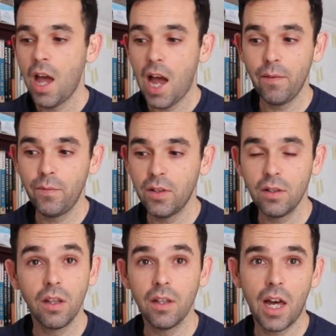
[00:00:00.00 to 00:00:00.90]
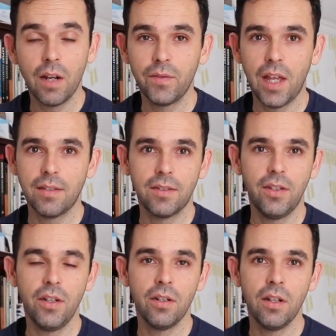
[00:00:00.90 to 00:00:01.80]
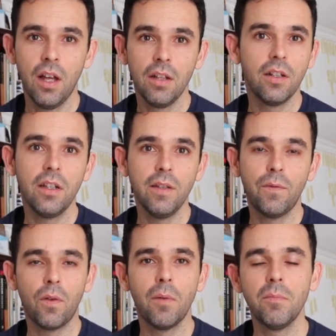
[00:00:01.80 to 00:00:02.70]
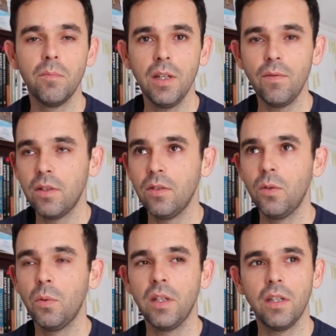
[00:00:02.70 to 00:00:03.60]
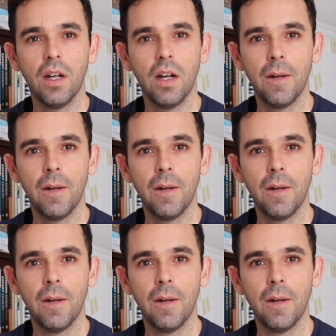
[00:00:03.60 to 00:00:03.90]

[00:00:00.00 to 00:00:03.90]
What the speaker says: I've done a lot of tasks here, literally from even doing